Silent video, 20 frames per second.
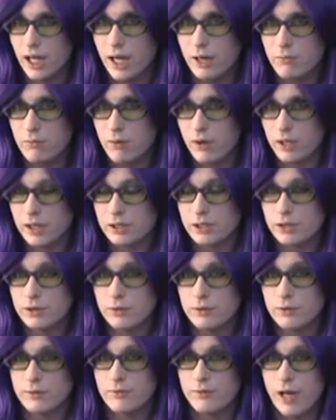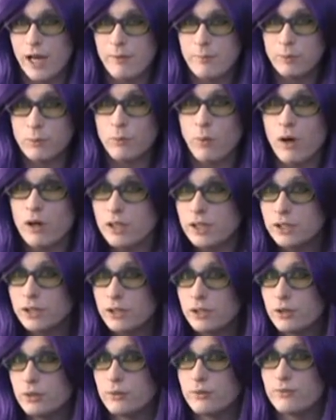I've been wanting
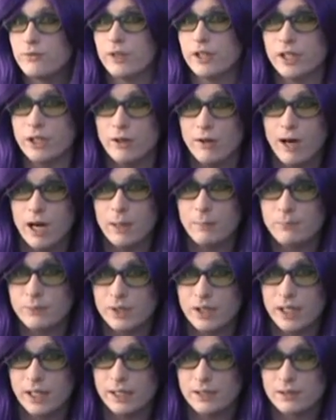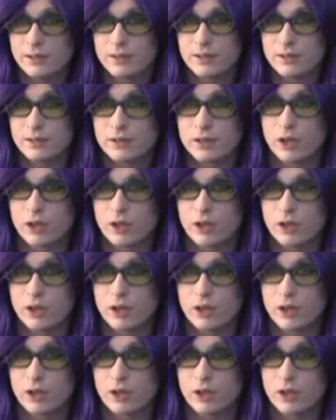to do video updates